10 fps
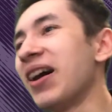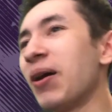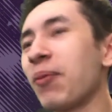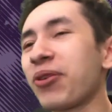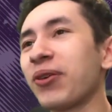
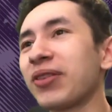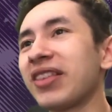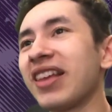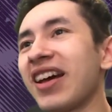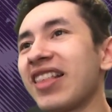Um, so
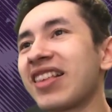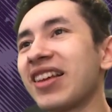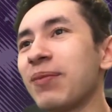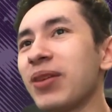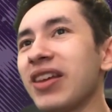it's
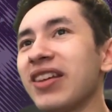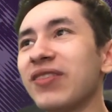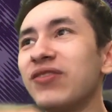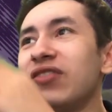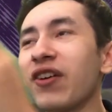gonna be
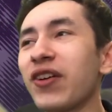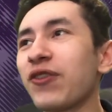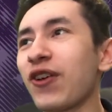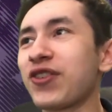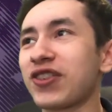a very
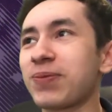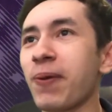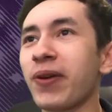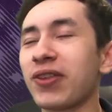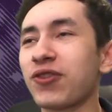fresh
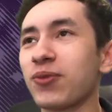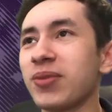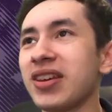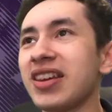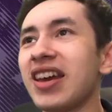experience for
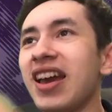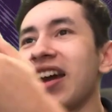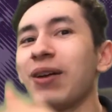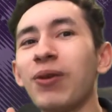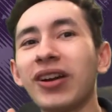me,
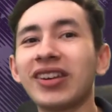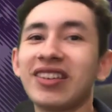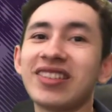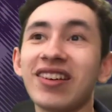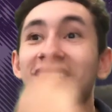and I wanted
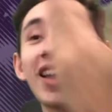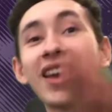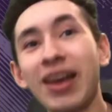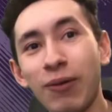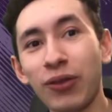to share
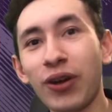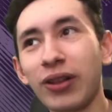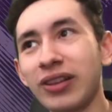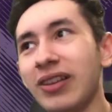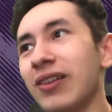that with
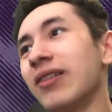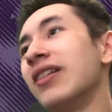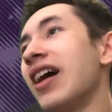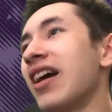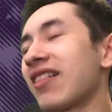all of you.
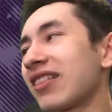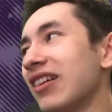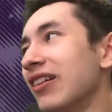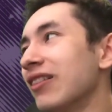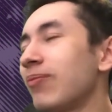
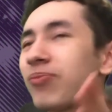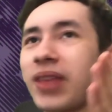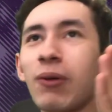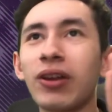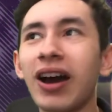Still,
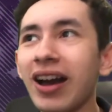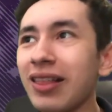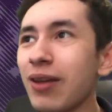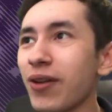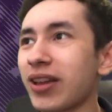I would
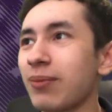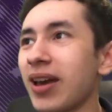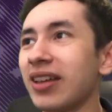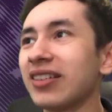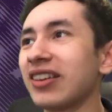highly
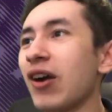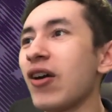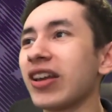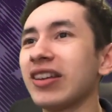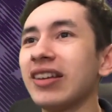recommend
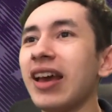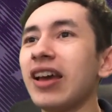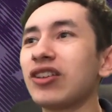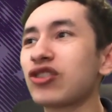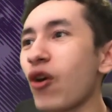going and
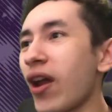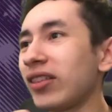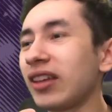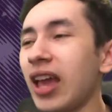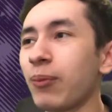
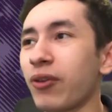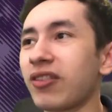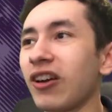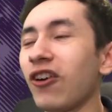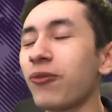trying the game
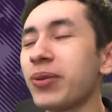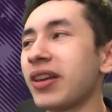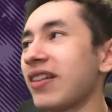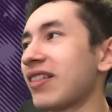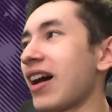yourself
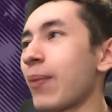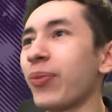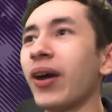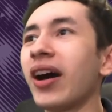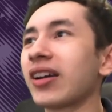because
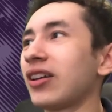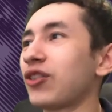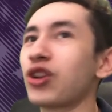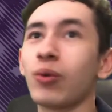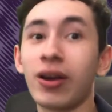I'm not gonna
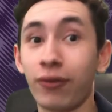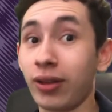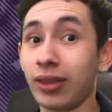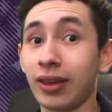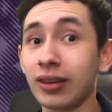show
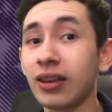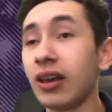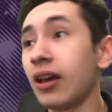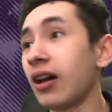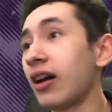everything.
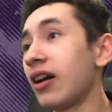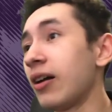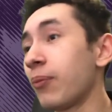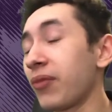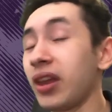
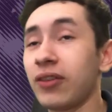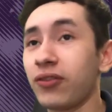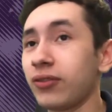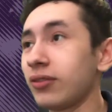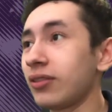Um, and
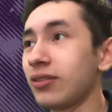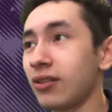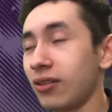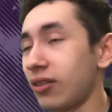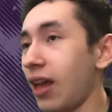if
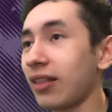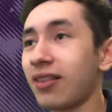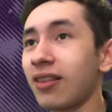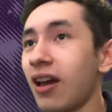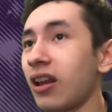you know,
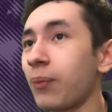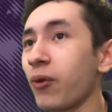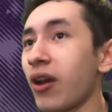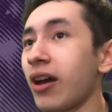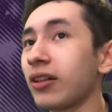that's not up
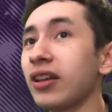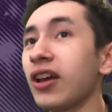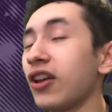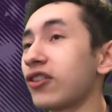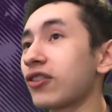your alley,
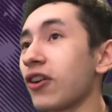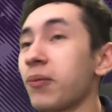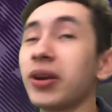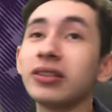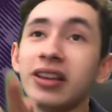sure,
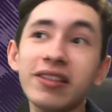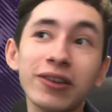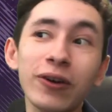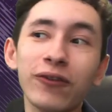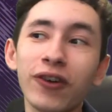but at least
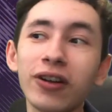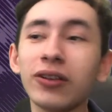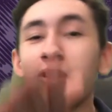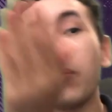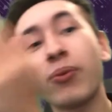go
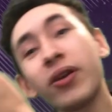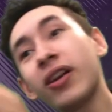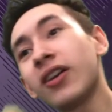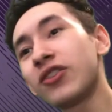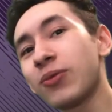follow
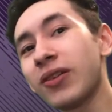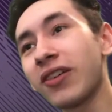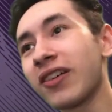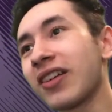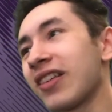Bri on
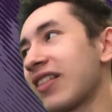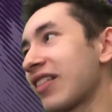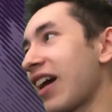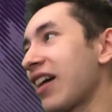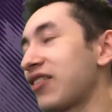Twitter
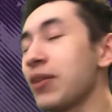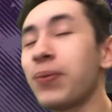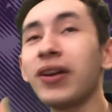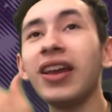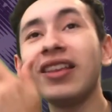because she
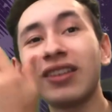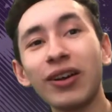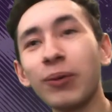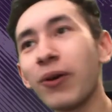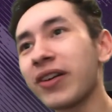put a
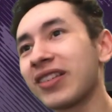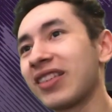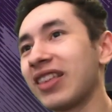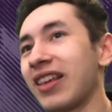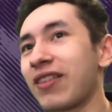ton of work
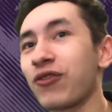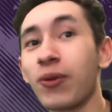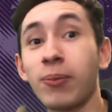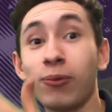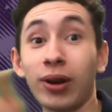into this,
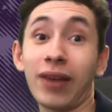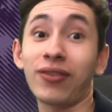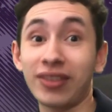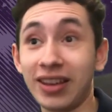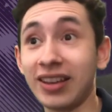from what
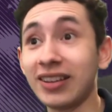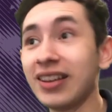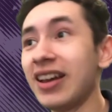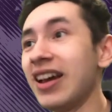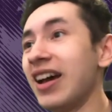I've seen.
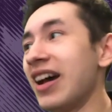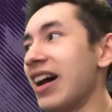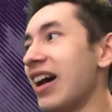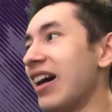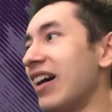
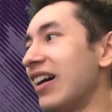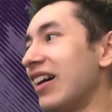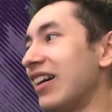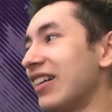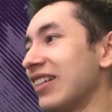
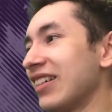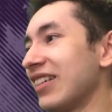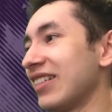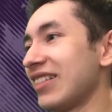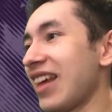Uh,
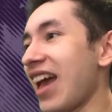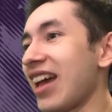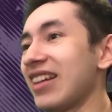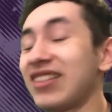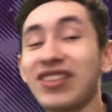
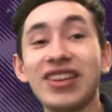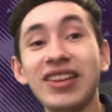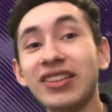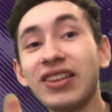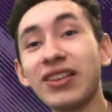and
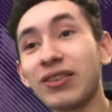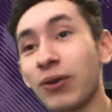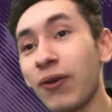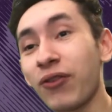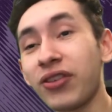she
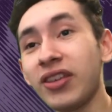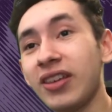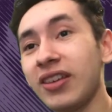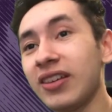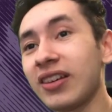deserves
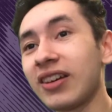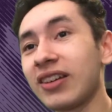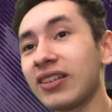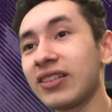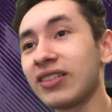the
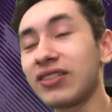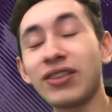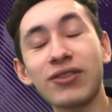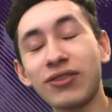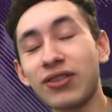uh, she,
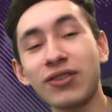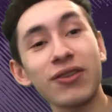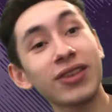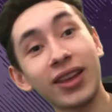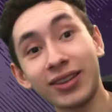des- she
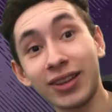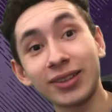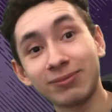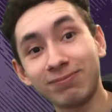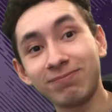deserves that,
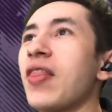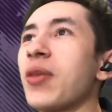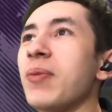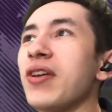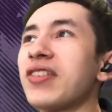yeah.
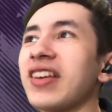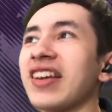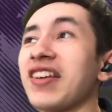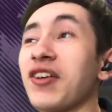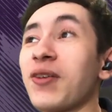The
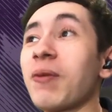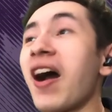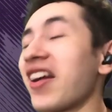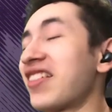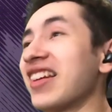music
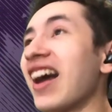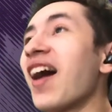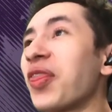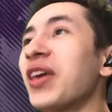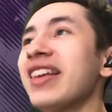wow, she
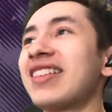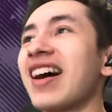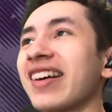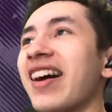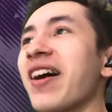got the
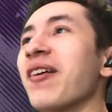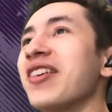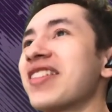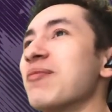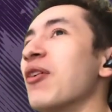Takeharu
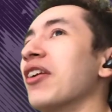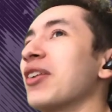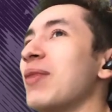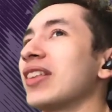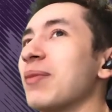Ishimoto
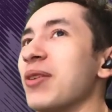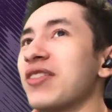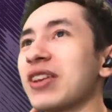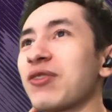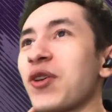to make the
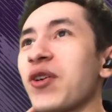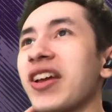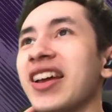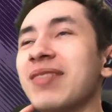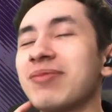music for her
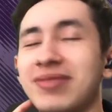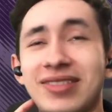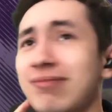game?